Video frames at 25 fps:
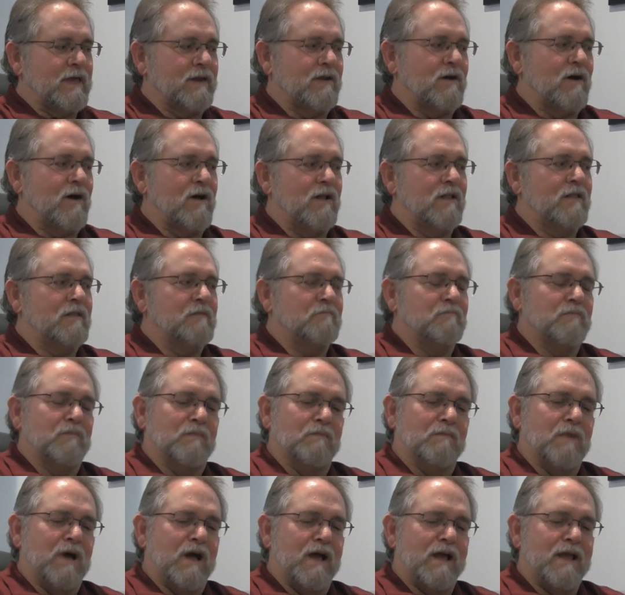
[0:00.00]
in all
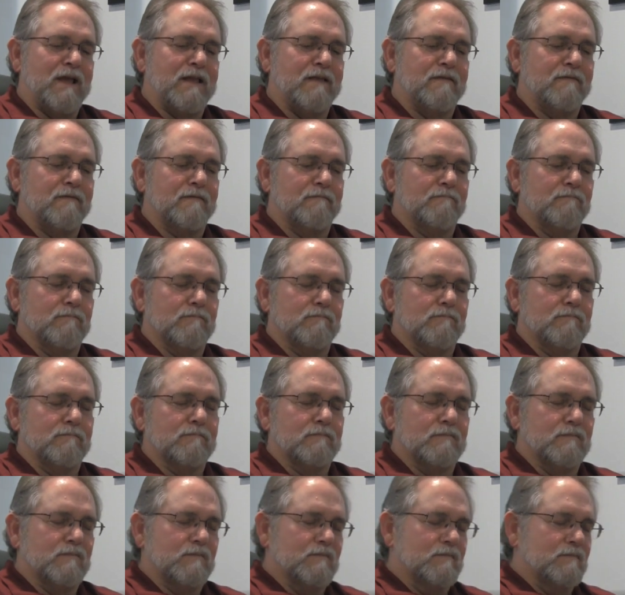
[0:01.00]
my,
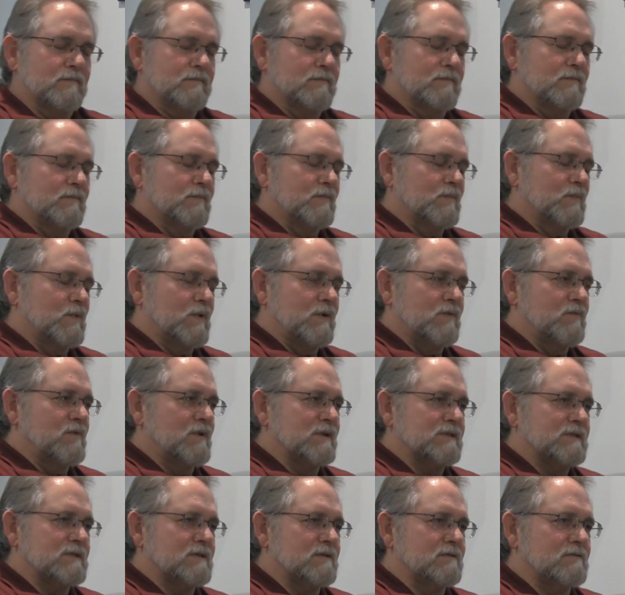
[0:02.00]
what
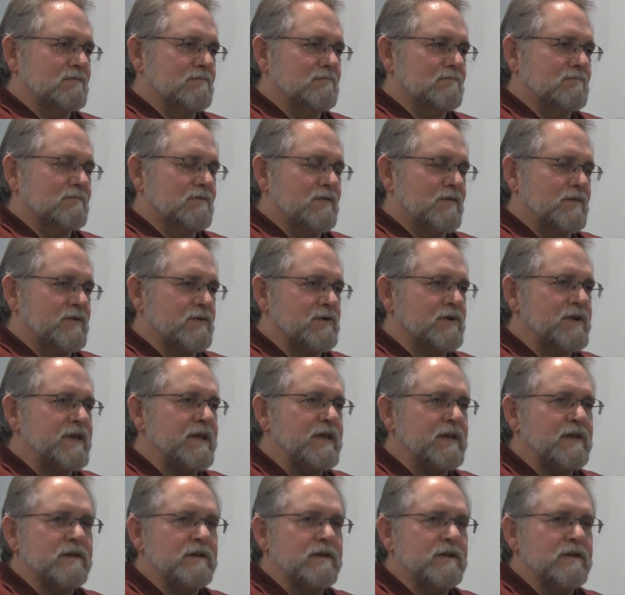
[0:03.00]
was it, 30